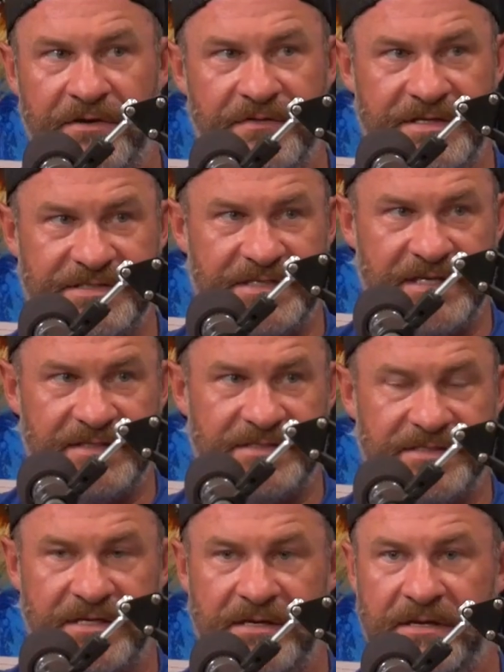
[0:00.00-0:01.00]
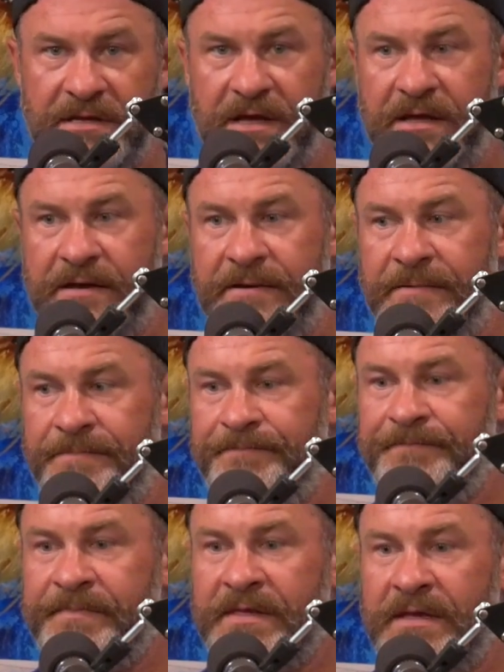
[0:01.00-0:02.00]
to know these things. No.
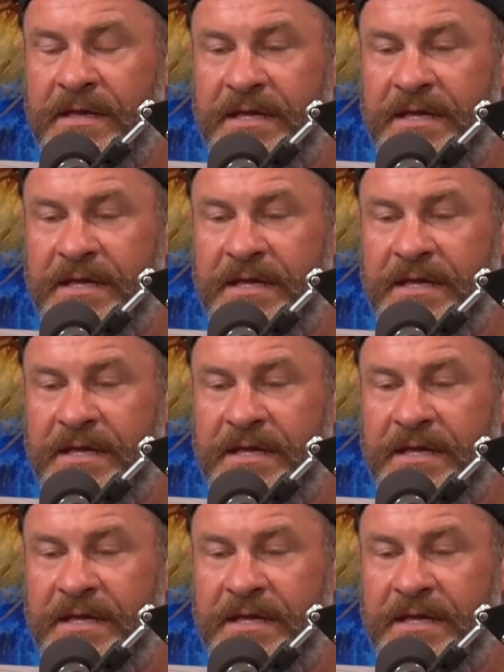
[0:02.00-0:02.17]
Um, no, no.